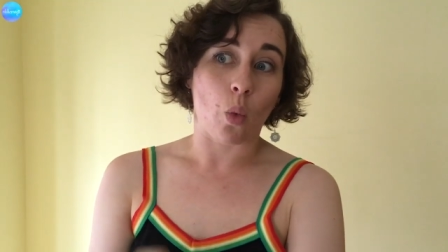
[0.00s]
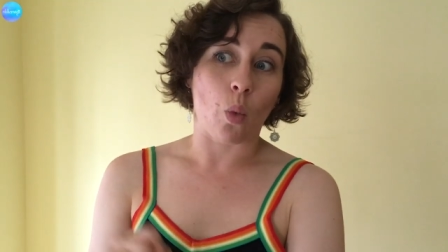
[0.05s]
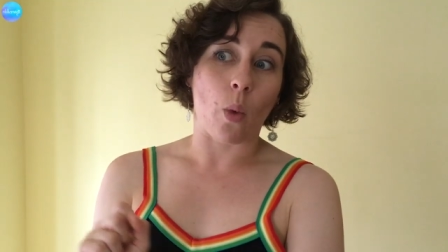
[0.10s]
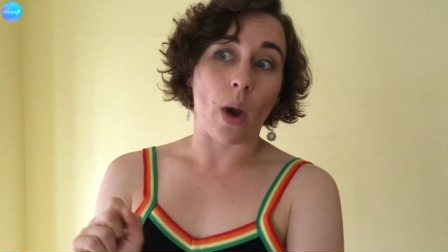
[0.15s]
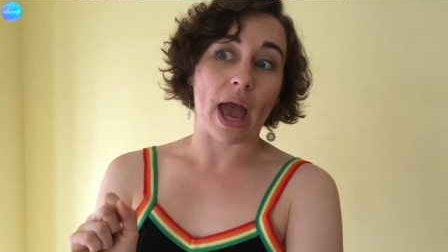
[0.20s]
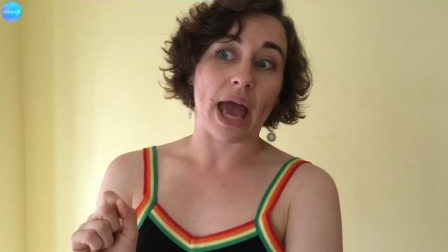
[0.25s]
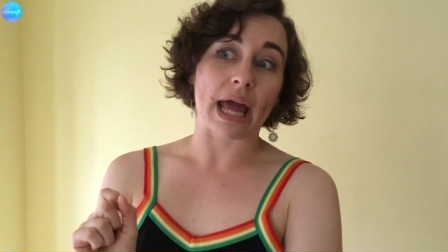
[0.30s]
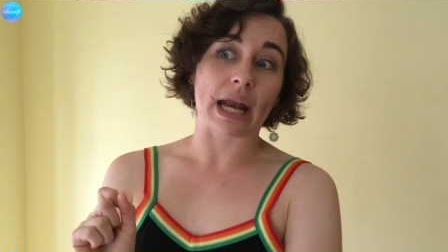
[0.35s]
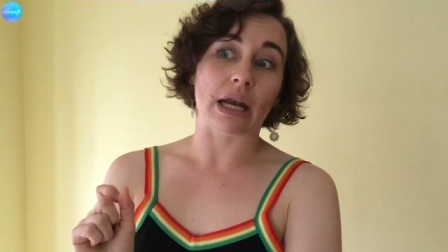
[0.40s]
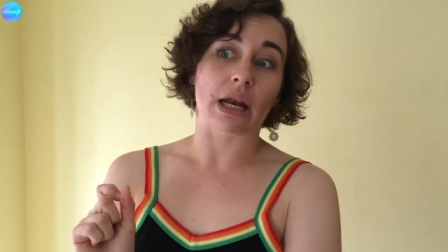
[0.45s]

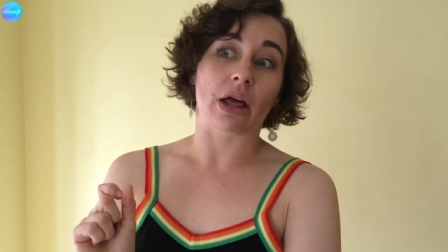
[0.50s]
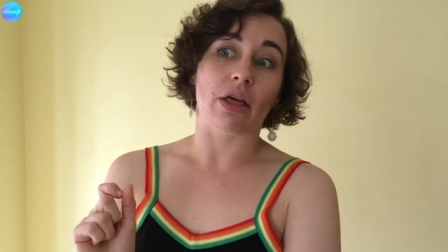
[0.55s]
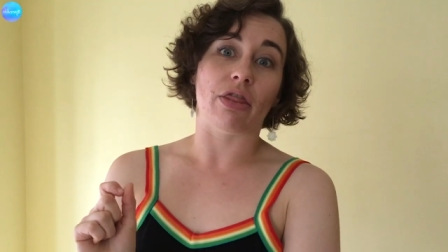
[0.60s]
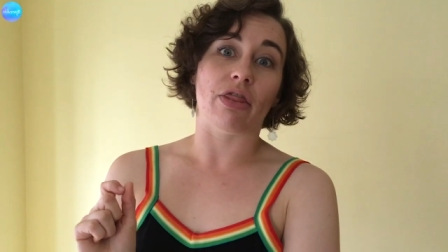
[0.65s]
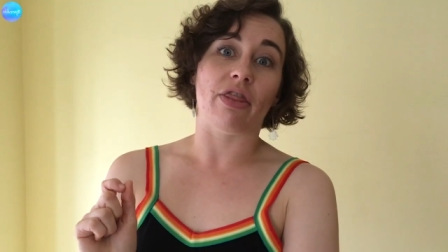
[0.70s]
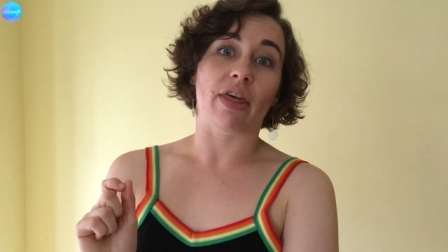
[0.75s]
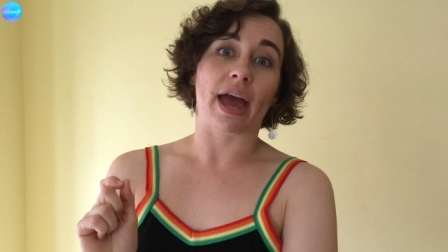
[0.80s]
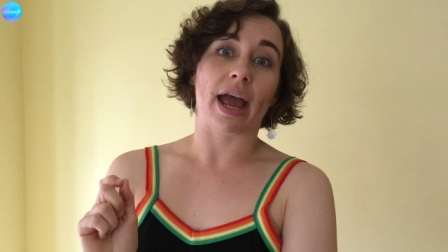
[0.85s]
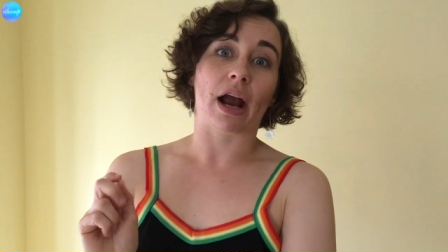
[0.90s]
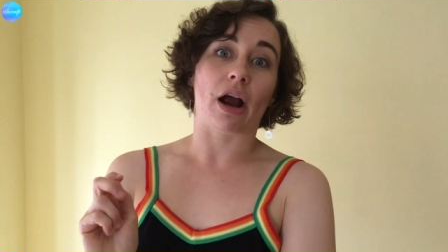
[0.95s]

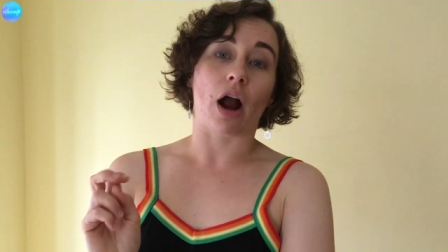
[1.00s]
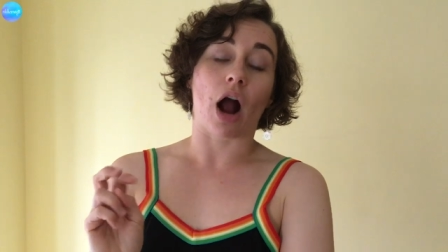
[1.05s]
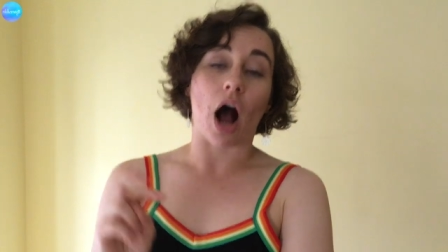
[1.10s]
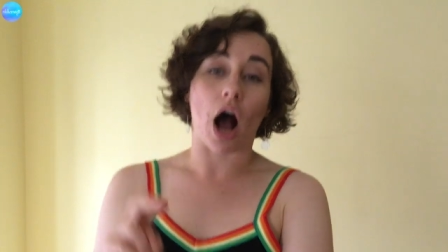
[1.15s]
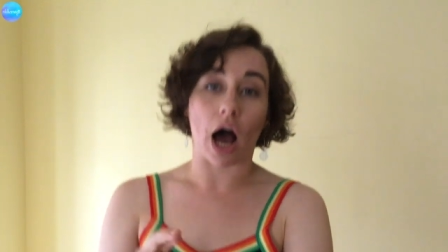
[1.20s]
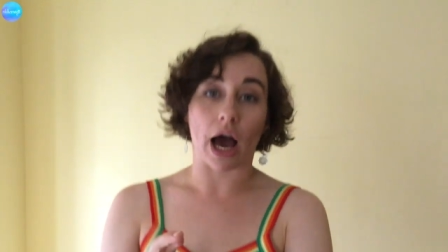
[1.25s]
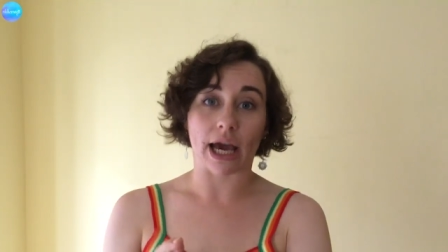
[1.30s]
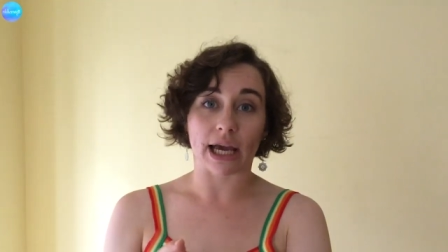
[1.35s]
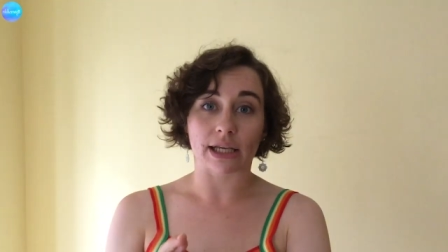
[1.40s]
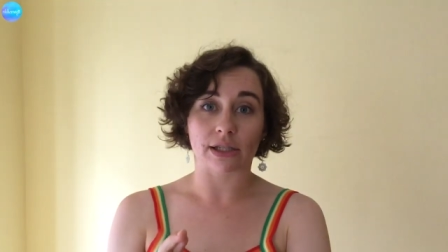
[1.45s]
when their
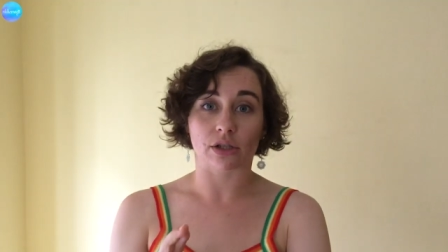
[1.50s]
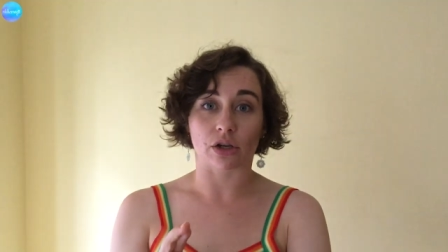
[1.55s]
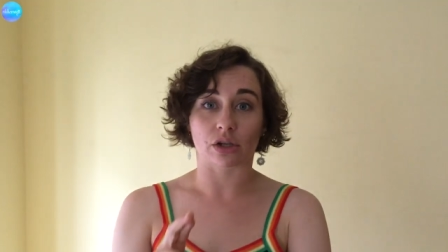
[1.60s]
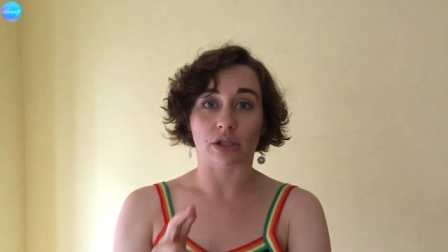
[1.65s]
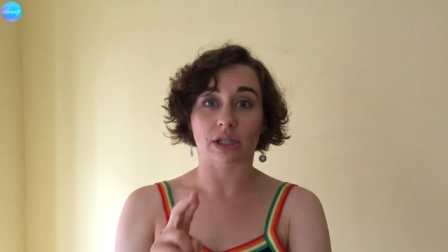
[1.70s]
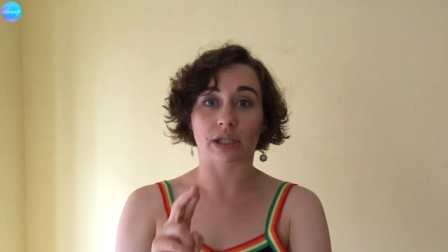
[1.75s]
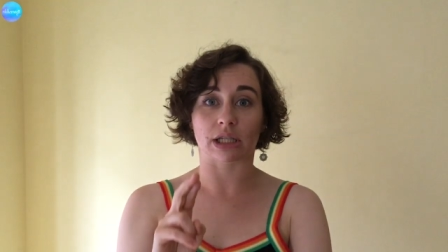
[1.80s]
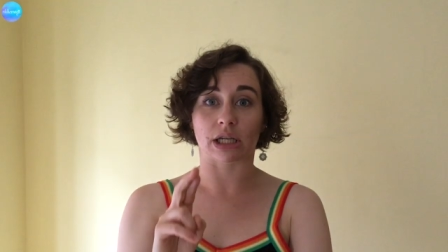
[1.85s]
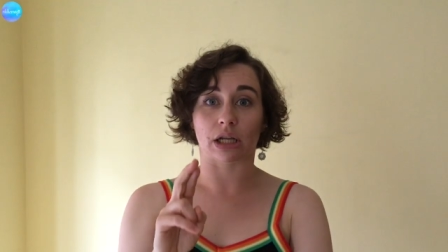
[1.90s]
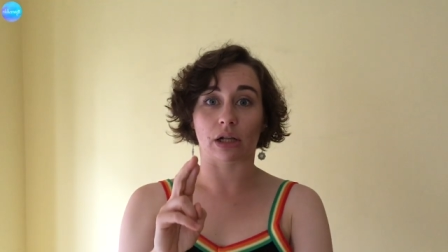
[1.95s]
eyes are
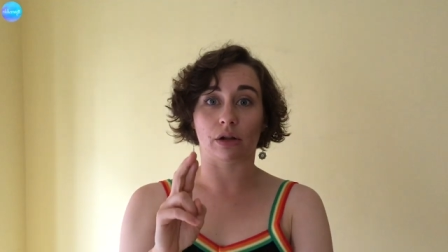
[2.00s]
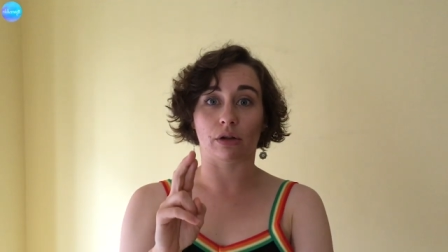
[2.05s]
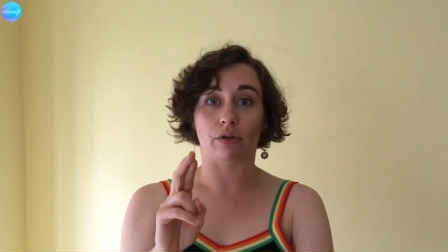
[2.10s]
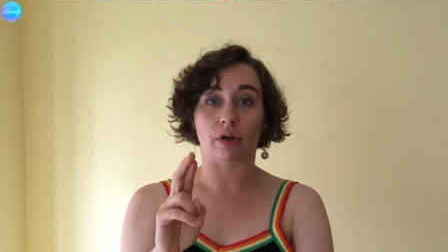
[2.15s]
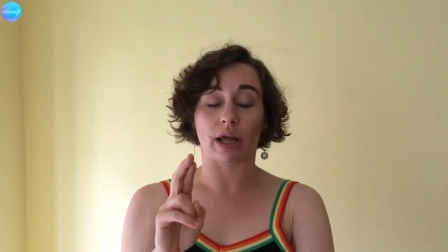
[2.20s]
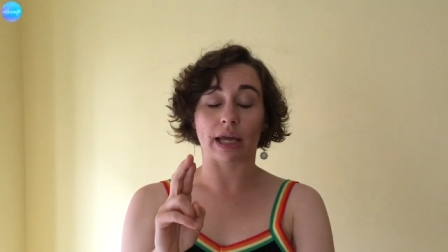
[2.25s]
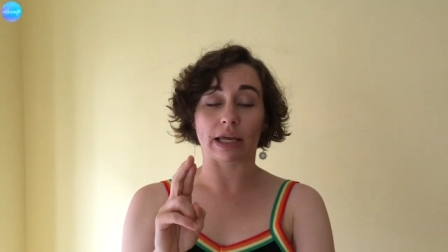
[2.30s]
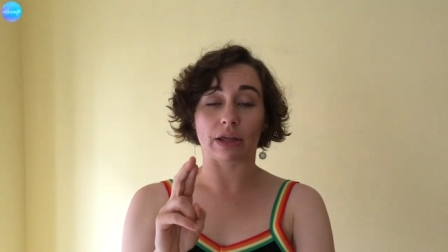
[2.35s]
still